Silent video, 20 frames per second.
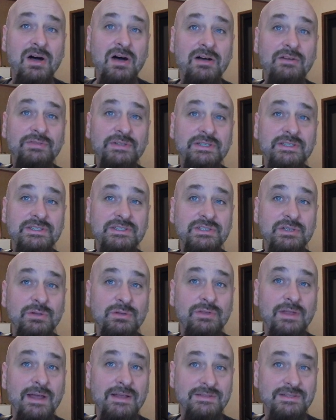Office
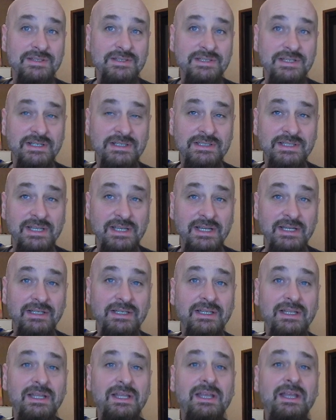
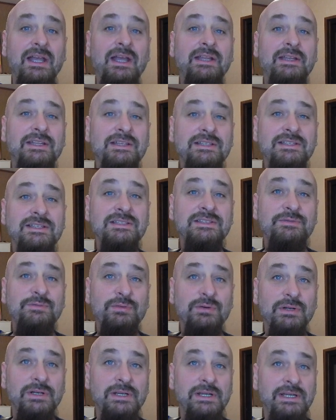2016, and this is
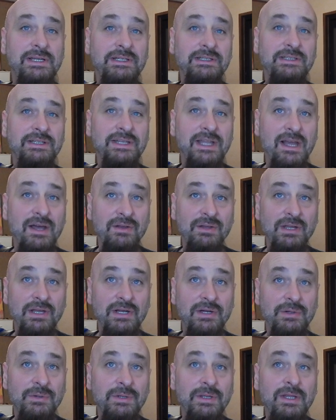free to
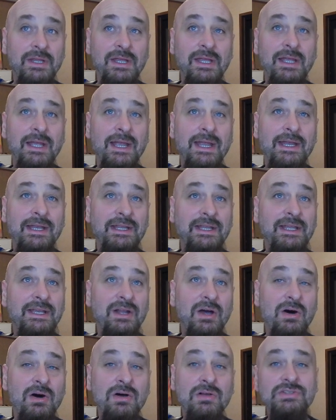download, and it
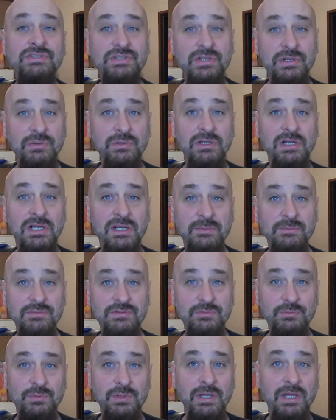also
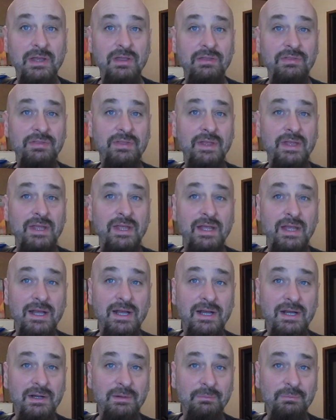comes with
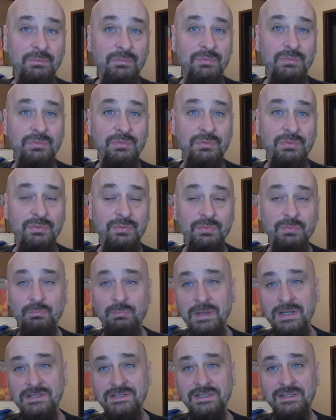
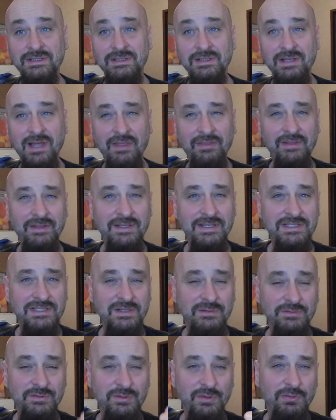basically, I think this
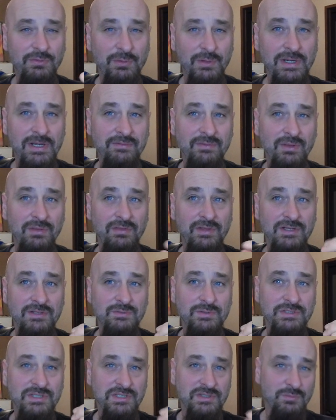comes with 3 different things,
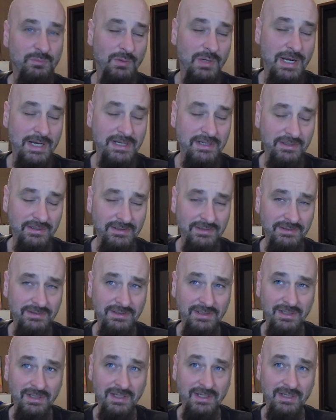which is Writer.
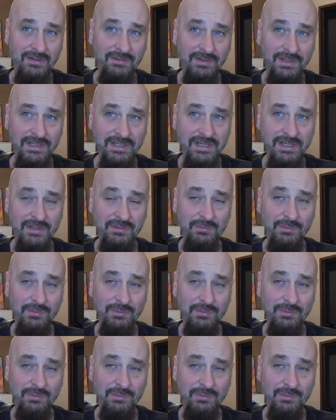Right here,